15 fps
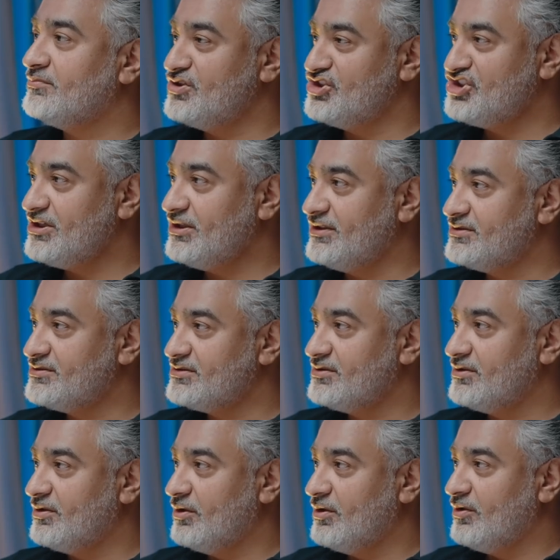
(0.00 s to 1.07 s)
machines.
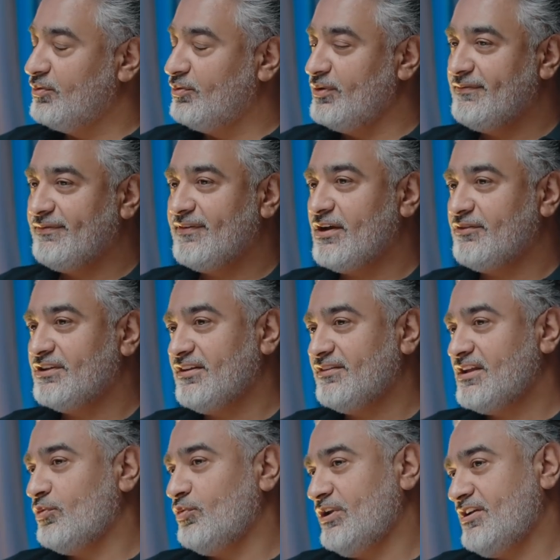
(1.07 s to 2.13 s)
We found
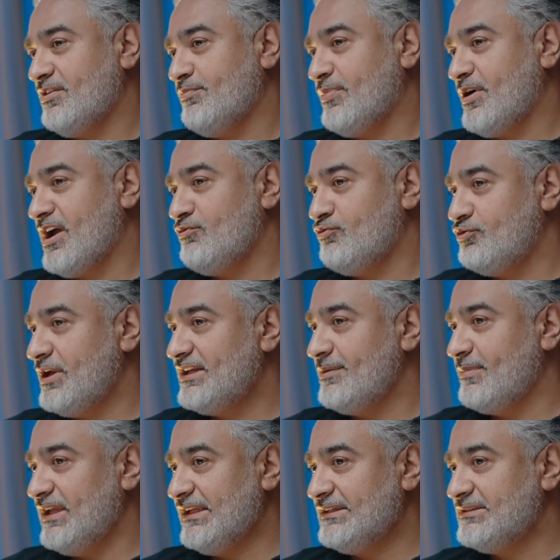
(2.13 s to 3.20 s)
out that we can buy
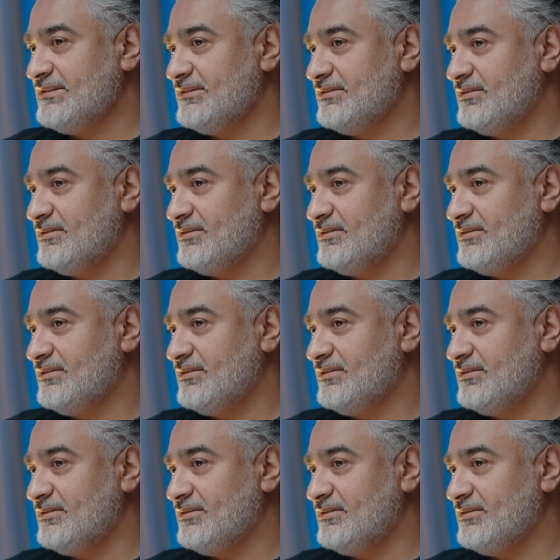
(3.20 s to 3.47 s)
ready-made